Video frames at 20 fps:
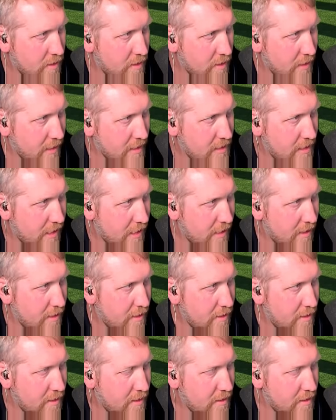That's it.
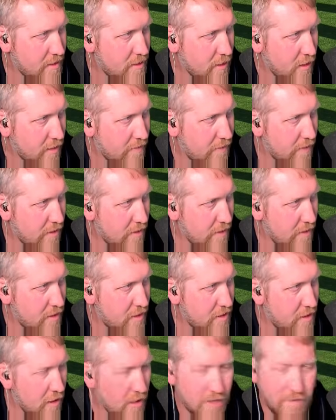You're just looking
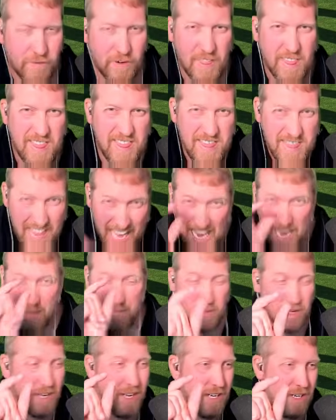for that
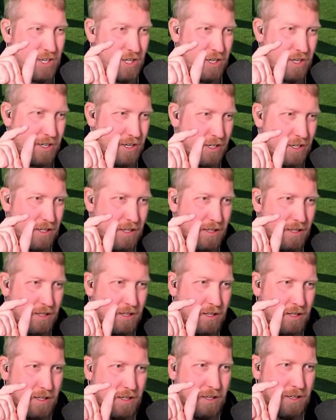much.
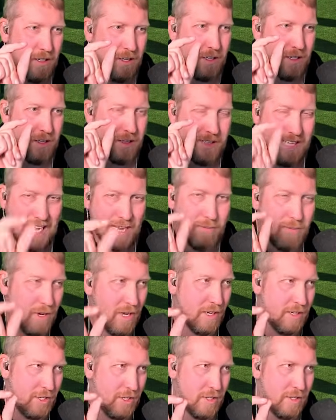That
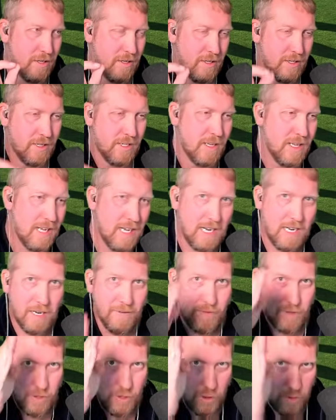much. And if
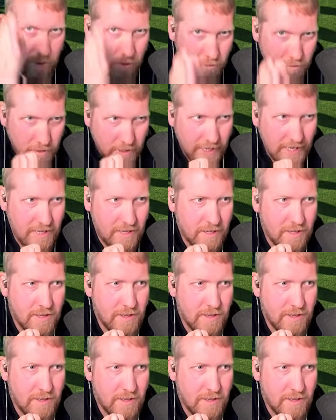you do it right,